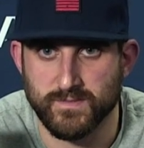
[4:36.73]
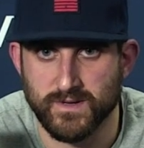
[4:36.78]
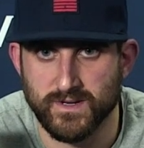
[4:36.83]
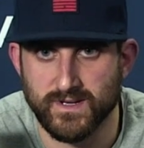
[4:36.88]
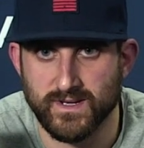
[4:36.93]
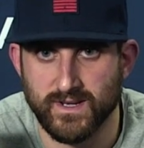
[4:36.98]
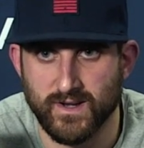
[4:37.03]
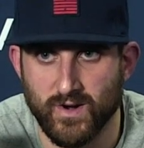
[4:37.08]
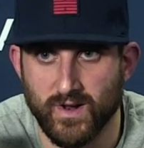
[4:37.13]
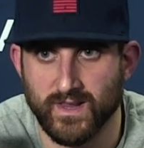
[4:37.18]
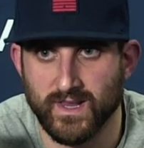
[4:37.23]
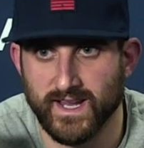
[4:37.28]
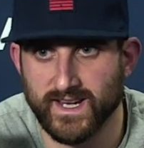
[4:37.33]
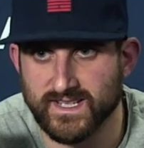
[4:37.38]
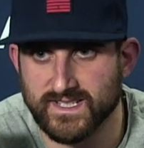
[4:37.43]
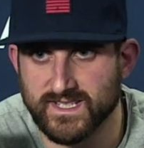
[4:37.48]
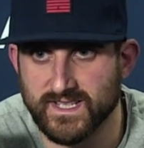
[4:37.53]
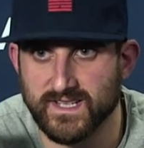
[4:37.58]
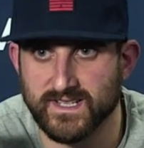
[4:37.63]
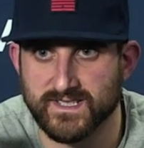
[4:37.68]
But you know, I
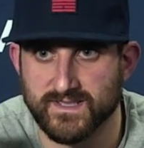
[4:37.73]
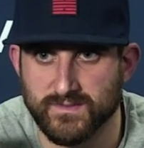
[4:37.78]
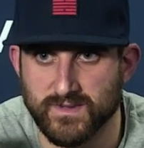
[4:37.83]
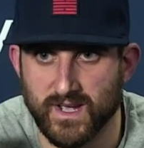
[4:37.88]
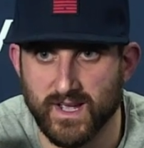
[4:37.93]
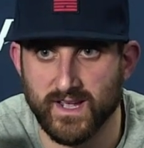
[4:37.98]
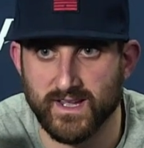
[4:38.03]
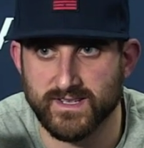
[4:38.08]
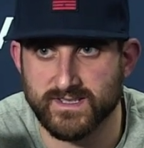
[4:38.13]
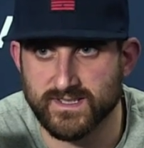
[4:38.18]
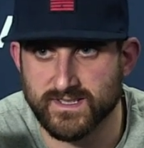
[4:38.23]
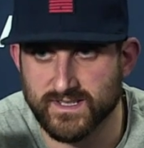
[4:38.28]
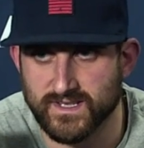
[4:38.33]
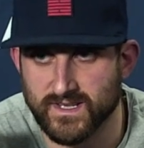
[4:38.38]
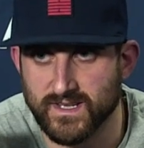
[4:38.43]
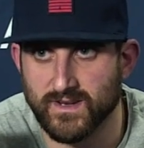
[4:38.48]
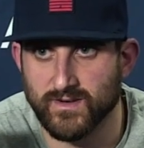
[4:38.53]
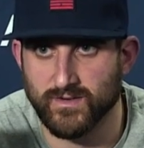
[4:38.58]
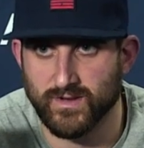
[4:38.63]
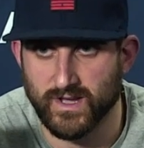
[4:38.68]
like. Seeing seeing some guys,
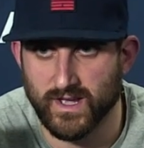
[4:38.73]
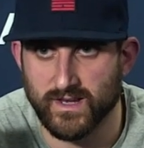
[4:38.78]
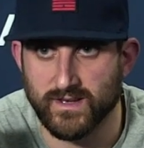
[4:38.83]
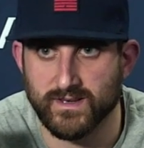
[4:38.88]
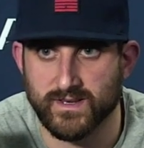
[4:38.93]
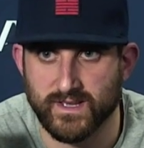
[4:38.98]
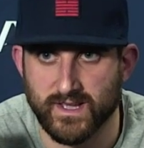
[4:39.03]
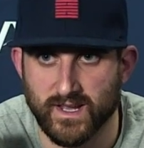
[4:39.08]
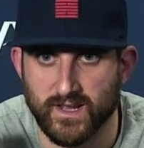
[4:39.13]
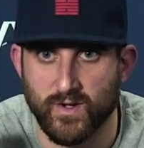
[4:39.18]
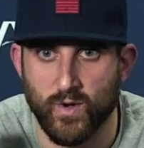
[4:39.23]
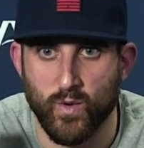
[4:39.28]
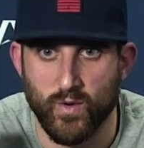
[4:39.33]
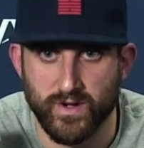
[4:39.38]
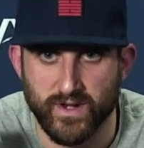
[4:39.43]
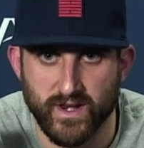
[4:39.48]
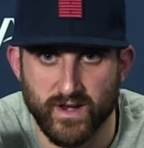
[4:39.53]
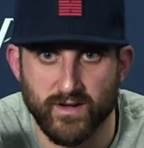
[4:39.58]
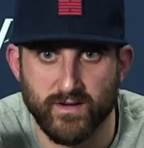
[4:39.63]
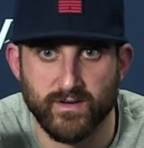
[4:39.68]
you know, get get
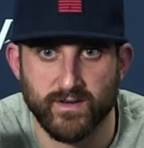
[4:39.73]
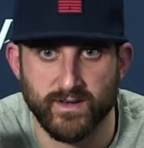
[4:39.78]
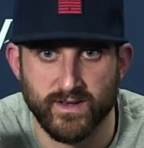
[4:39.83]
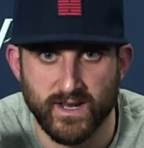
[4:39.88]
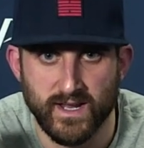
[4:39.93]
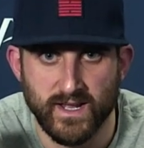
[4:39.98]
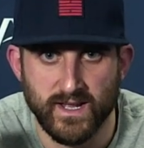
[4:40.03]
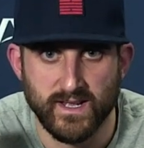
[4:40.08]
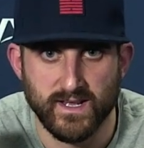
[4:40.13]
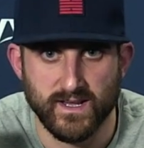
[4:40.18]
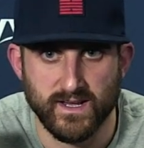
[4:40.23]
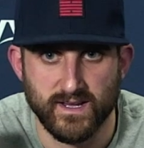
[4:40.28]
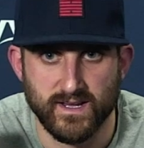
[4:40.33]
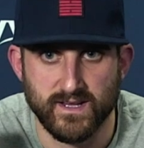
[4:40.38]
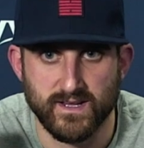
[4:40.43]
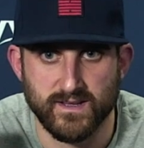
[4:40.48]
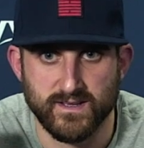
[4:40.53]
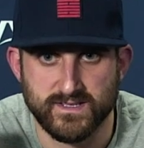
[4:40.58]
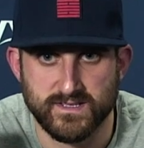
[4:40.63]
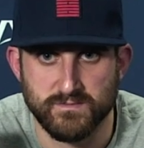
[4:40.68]
going here and
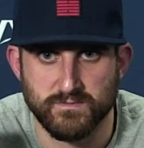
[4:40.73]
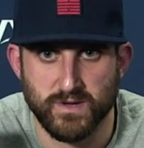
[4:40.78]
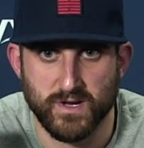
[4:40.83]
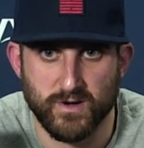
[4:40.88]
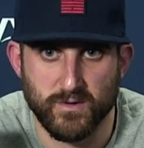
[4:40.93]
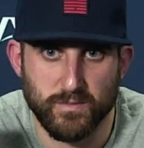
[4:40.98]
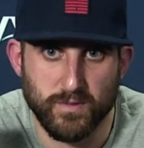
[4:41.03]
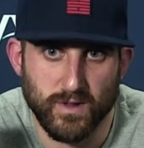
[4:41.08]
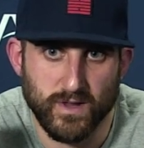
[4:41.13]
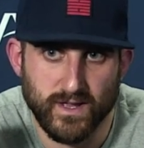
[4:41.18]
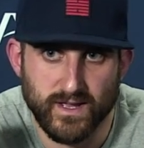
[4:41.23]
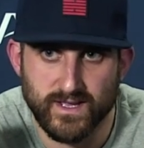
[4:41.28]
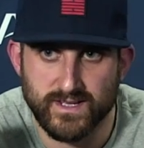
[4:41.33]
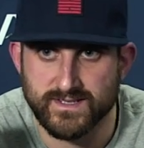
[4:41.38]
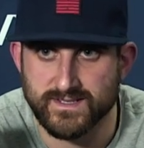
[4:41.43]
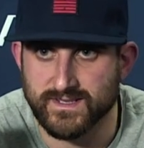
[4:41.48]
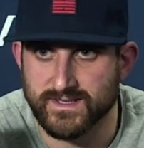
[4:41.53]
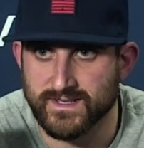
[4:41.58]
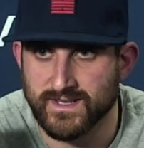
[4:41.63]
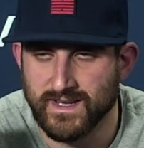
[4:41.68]
uh, some better
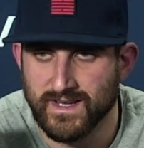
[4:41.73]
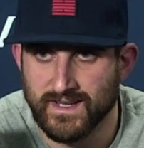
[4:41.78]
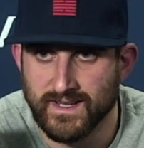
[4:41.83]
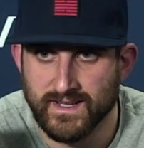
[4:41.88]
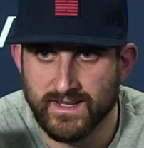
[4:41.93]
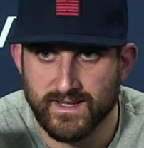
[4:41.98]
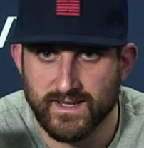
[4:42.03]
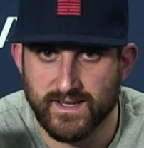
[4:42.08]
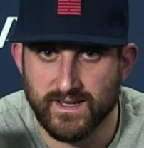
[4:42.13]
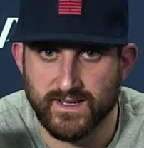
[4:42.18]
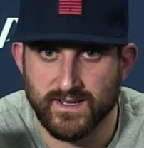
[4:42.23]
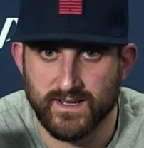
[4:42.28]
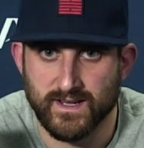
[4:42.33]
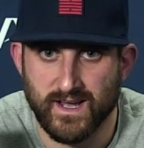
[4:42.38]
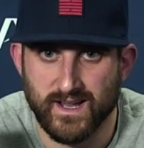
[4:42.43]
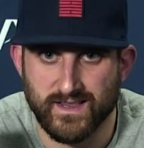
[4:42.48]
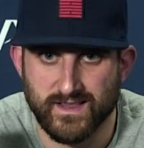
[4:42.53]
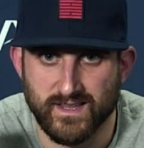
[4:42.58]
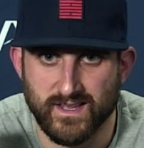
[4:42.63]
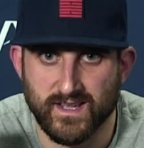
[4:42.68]
plays. And
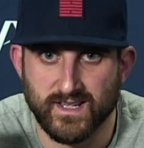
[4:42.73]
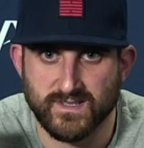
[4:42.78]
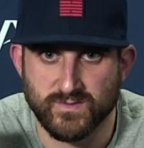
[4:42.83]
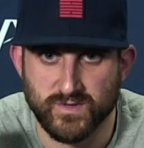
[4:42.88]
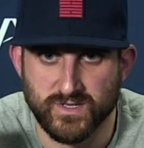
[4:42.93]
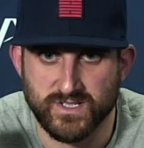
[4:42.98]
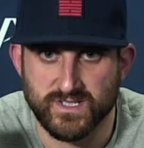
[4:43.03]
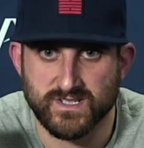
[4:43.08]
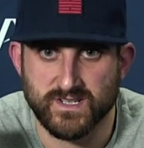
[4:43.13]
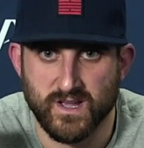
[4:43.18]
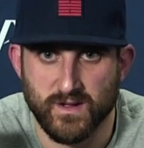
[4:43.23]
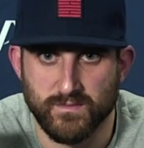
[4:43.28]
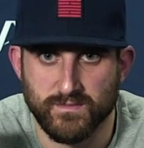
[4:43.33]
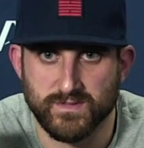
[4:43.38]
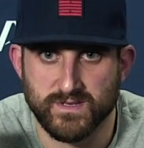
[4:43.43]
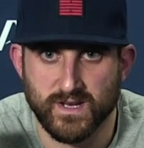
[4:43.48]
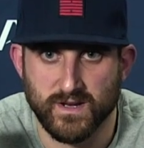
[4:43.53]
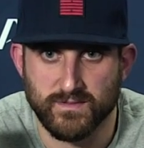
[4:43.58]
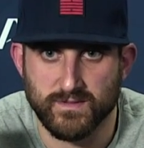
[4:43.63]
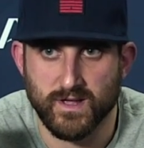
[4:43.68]
uh, I think as we just
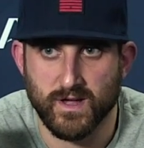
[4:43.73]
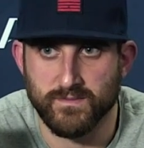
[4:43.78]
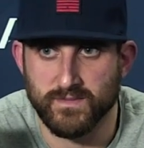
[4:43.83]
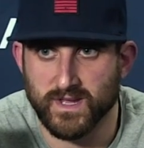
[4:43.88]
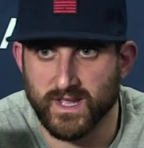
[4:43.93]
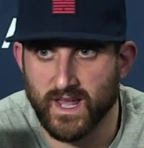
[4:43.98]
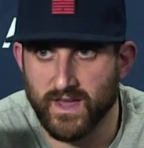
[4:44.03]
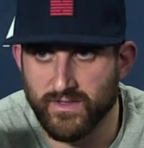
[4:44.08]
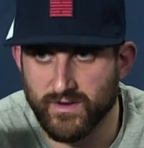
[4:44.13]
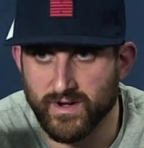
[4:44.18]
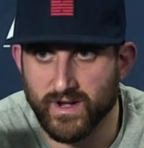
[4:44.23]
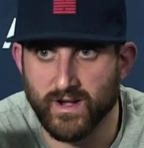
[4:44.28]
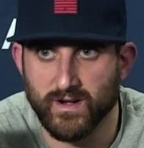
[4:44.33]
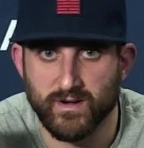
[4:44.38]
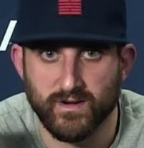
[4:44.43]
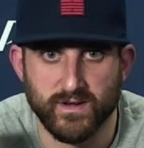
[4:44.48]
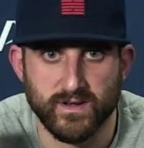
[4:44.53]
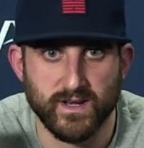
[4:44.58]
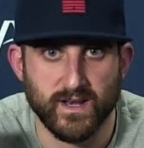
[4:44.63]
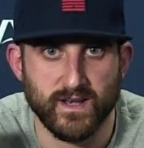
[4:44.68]
come come together
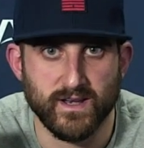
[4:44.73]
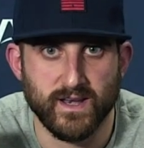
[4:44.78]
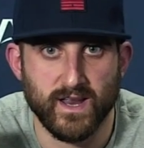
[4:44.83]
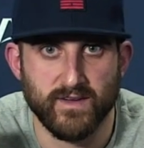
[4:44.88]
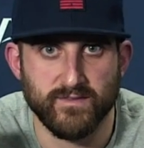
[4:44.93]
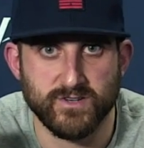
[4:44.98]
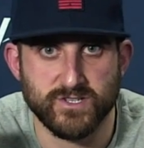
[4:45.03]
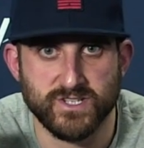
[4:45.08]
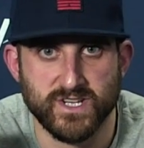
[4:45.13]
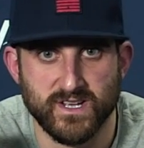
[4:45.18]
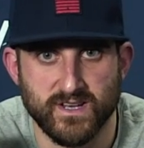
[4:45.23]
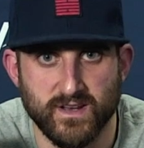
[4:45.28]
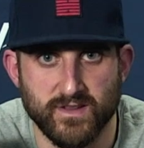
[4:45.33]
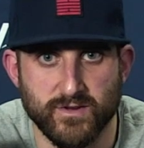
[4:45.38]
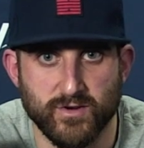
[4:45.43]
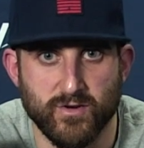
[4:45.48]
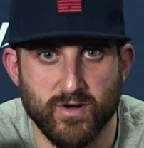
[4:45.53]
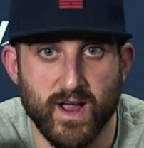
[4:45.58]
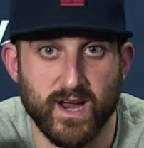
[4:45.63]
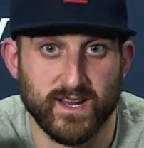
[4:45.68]
here and, and have a chance,
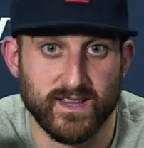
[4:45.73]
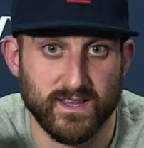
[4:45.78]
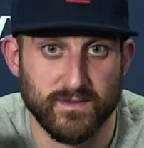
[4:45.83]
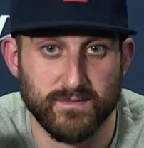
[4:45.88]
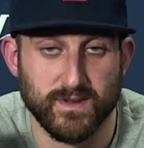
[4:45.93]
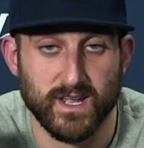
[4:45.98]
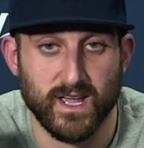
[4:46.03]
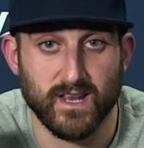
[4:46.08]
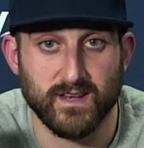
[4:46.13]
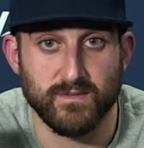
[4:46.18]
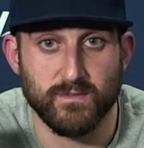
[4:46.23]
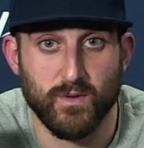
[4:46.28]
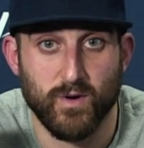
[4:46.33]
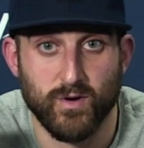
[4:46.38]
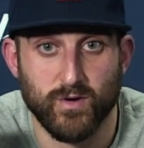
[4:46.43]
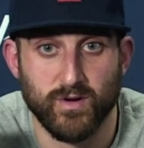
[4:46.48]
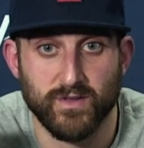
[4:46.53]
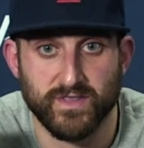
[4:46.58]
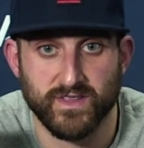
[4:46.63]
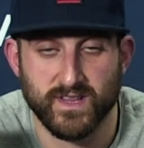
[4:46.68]
another crack at them again
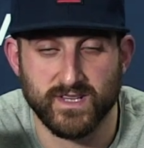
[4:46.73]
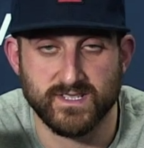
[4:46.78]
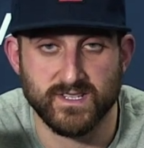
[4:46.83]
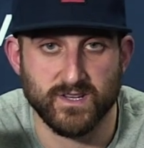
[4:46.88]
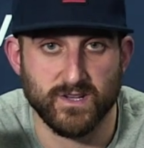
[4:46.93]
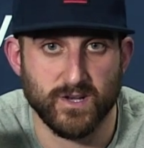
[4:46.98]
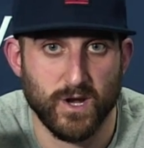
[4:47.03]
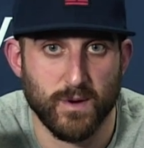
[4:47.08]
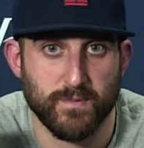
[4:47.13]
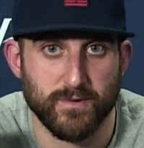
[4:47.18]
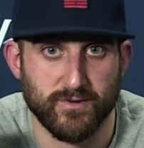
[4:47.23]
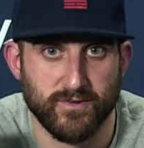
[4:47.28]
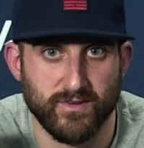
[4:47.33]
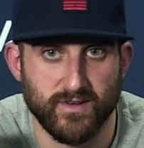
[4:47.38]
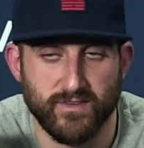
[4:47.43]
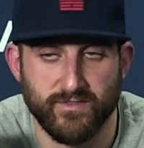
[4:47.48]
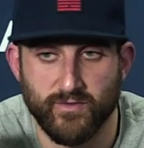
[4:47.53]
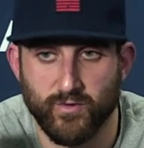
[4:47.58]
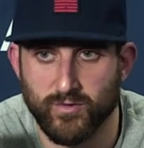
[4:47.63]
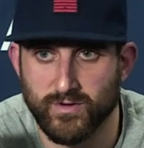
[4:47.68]
tomorrow, I think that's a good
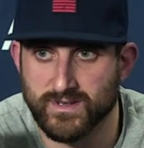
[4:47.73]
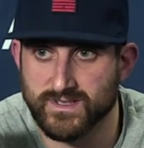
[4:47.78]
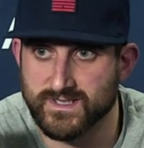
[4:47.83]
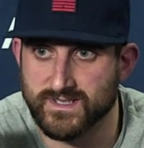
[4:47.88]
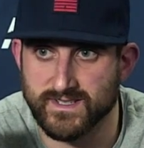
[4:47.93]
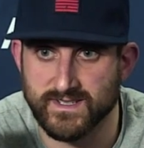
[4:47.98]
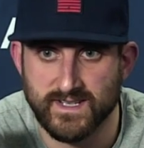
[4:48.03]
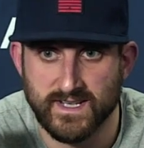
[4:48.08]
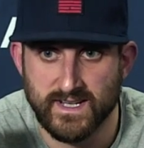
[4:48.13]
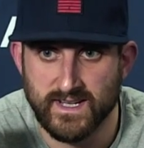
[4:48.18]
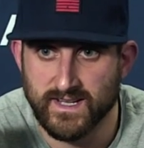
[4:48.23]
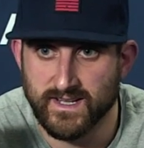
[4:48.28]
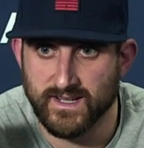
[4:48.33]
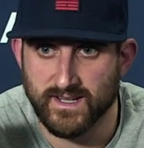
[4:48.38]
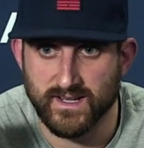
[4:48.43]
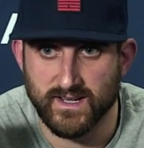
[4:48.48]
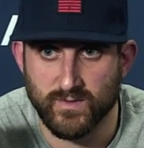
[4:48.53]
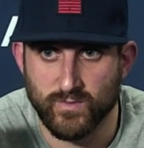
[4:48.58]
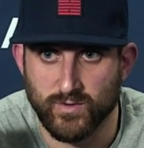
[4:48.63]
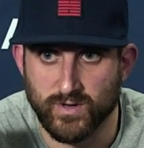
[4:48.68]
opportunity for us, and
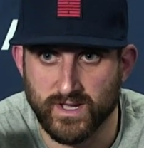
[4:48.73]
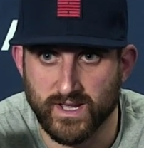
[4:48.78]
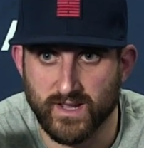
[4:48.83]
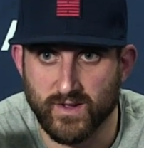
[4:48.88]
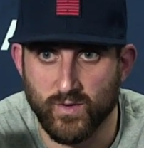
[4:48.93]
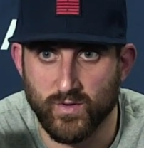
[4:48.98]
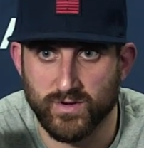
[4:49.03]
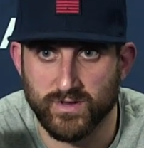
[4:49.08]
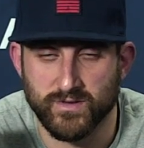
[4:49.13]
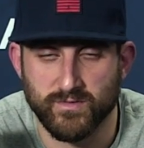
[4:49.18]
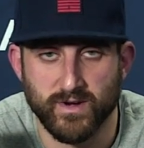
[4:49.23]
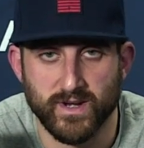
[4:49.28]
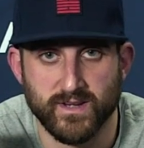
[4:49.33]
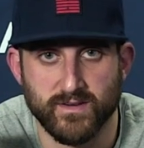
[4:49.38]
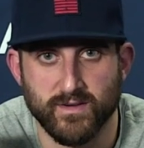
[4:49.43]
uh, we'll get going in the right